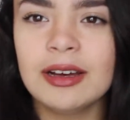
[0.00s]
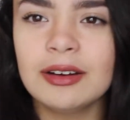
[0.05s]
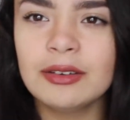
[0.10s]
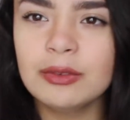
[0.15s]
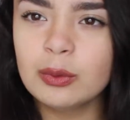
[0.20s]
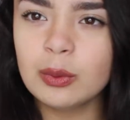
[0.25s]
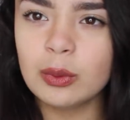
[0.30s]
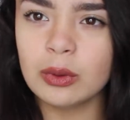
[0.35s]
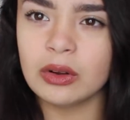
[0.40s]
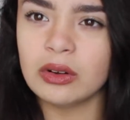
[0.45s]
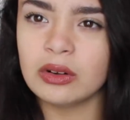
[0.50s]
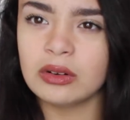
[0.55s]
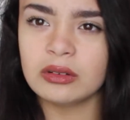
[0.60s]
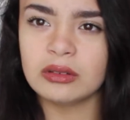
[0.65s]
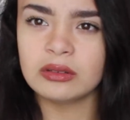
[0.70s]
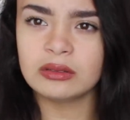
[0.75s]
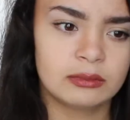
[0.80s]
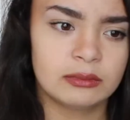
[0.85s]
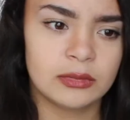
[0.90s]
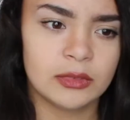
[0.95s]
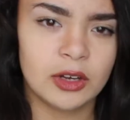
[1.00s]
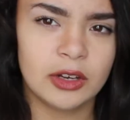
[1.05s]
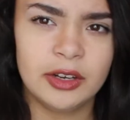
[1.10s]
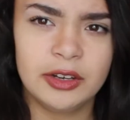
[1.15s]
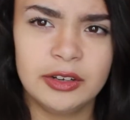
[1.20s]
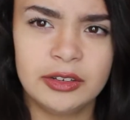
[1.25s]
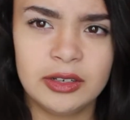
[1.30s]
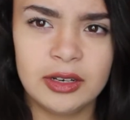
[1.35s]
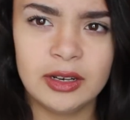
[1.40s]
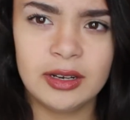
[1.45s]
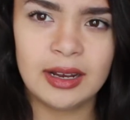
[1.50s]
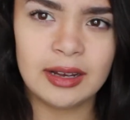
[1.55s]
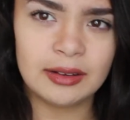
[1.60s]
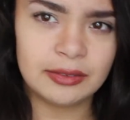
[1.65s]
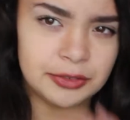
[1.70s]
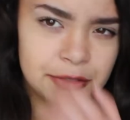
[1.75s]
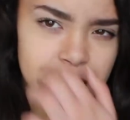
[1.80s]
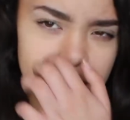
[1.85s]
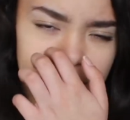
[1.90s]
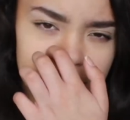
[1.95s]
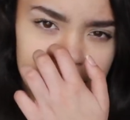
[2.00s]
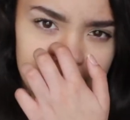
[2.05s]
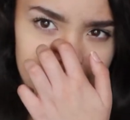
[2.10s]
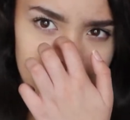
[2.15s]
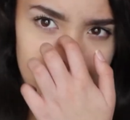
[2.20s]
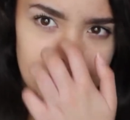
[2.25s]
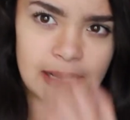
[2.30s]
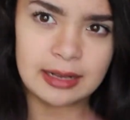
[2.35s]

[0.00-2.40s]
have one. I usually have tuna and